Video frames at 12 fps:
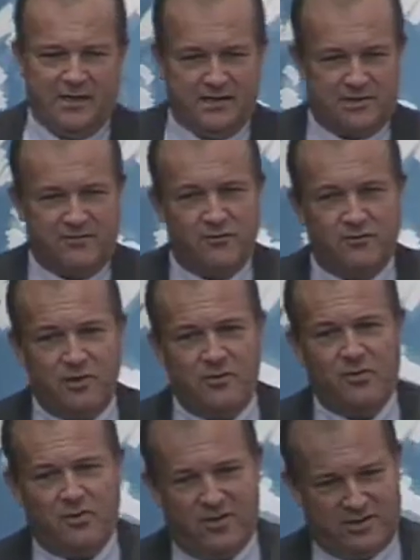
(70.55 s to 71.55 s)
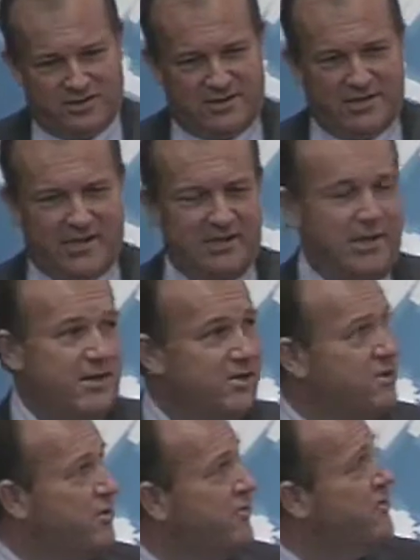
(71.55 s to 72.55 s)
So the reports, and I'll
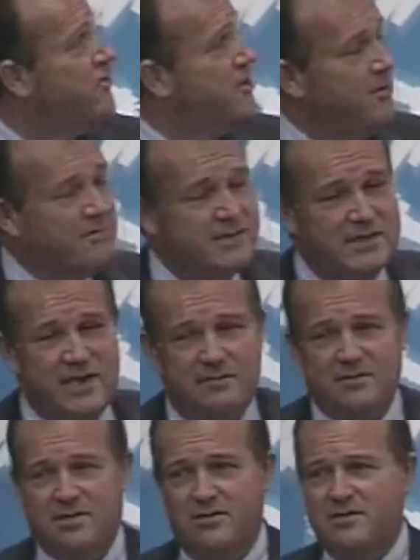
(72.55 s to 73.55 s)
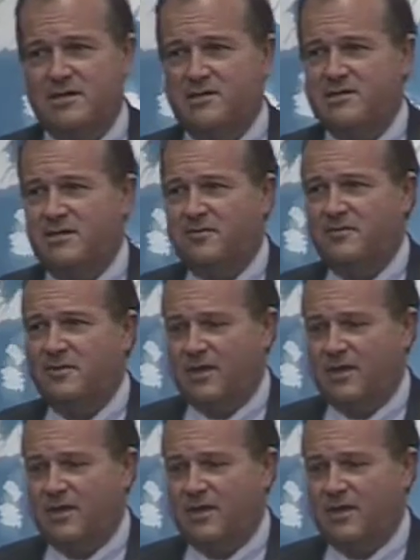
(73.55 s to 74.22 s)
show you some snapshots and some